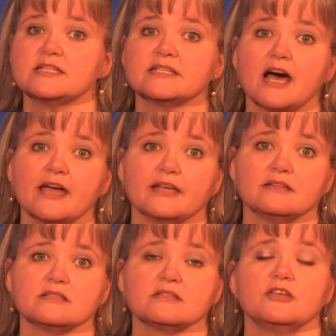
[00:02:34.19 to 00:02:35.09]

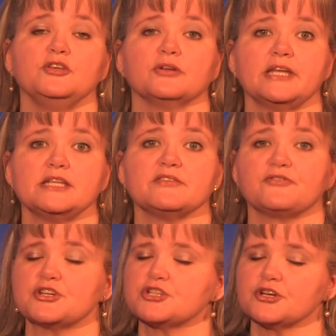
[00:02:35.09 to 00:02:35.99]
science. You'll need to
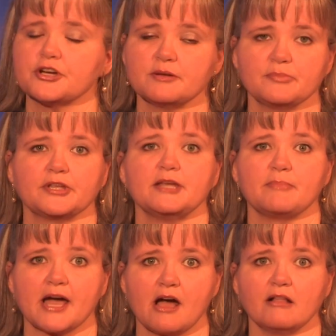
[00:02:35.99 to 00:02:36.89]
for sure complete
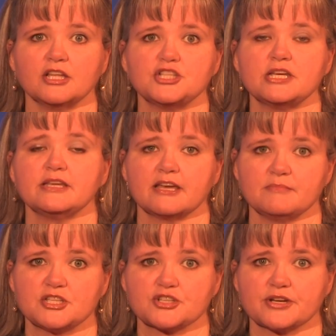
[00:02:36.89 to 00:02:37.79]
biology,
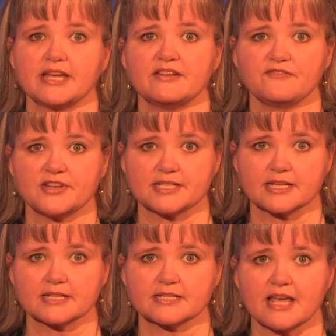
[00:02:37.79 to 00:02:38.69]
chemistry, and
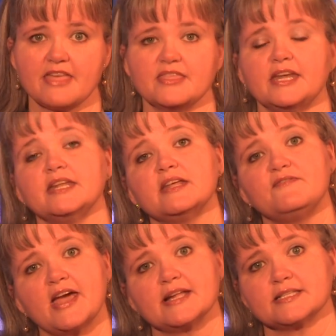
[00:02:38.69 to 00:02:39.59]
physics, and then an
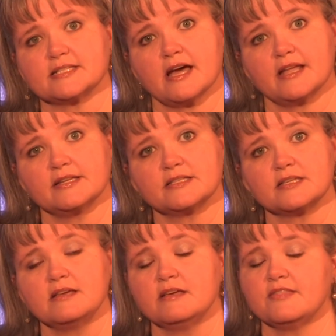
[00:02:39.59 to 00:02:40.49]
advanced science.
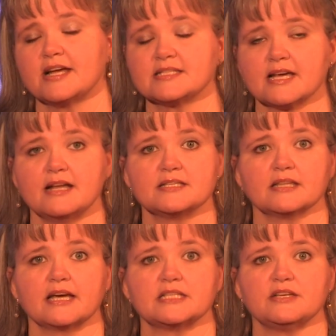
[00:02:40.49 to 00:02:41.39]
That science
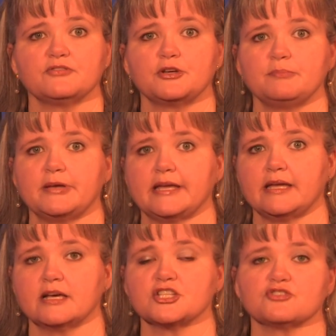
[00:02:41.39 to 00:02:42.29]
elective could
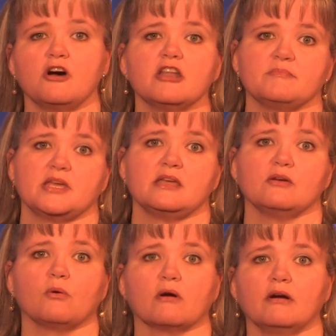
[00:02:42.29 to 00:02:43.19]
be astronomy
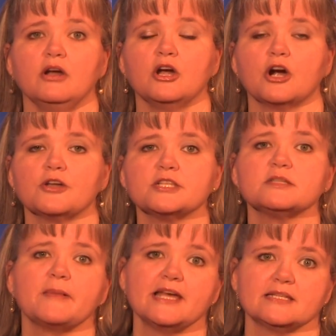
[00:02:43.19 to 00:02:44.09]
or earth
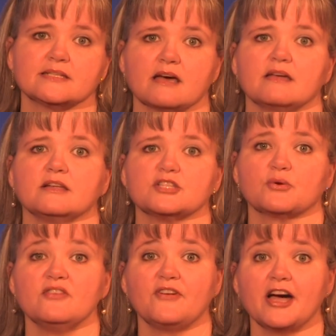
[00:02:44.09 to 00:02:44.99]
space science
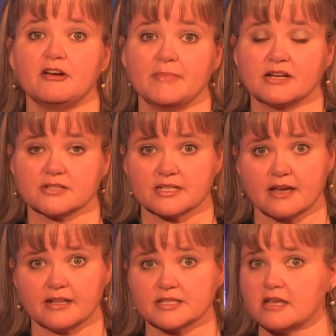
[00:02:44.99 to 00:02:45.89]
or environmental
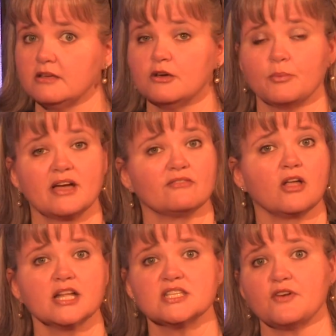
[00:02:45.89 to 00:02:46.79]
science. We have
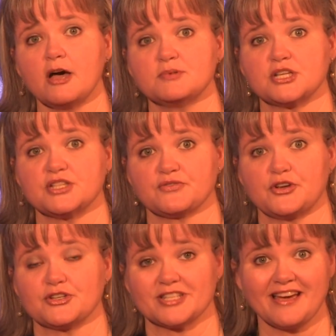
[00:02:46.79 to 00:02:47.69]
lots of options for
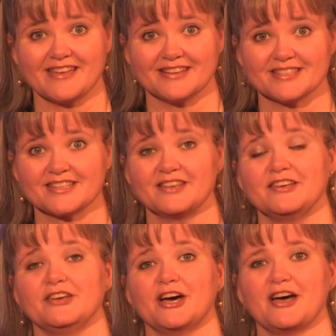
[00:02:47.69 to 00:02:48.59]
your science.
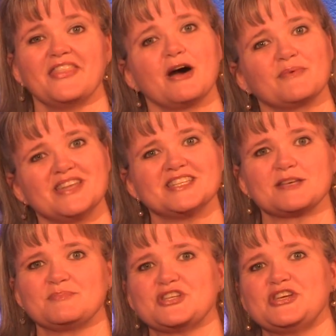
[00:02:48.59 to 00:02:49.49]
That one is
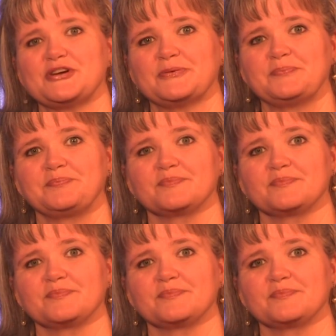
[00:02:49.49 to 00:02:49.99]
up to you.